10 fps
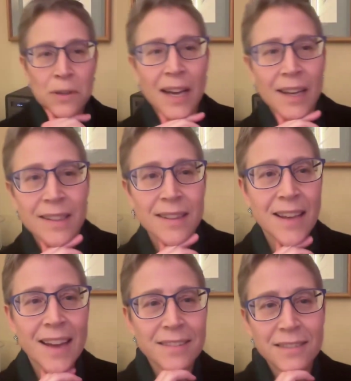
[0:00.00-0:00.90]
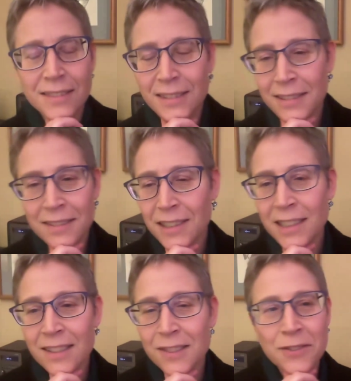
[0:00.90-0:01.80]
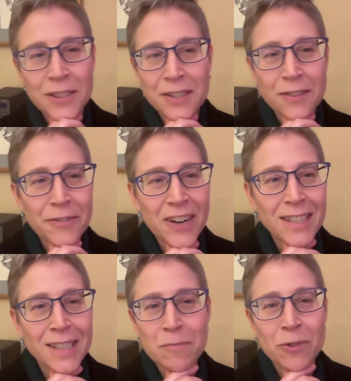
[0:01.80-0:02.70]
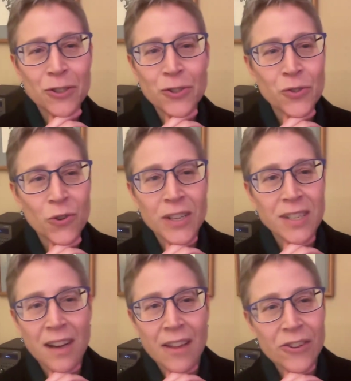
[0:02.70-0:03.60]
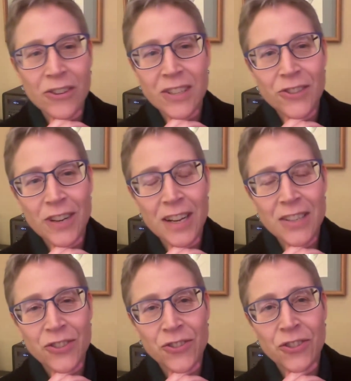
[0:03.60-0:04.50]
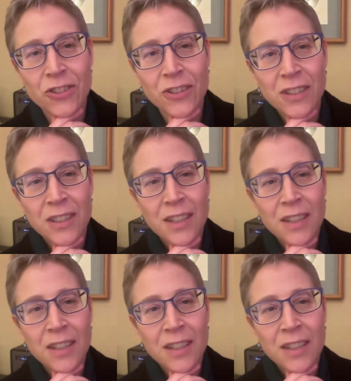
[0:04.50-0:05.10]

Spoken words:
would add that is a very similar story to other international